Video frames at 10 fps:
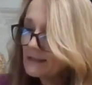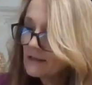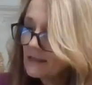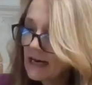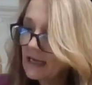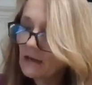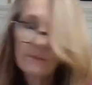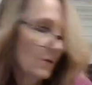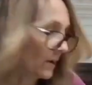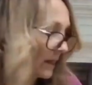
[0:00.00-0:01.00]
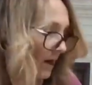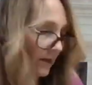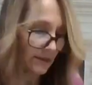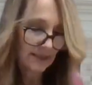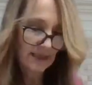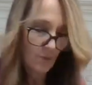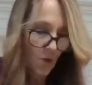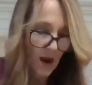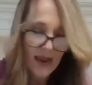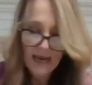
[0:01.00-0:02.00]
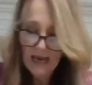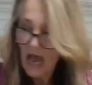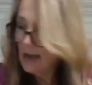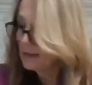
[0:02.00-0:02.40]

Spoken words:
so that I get them going all the same way, I'm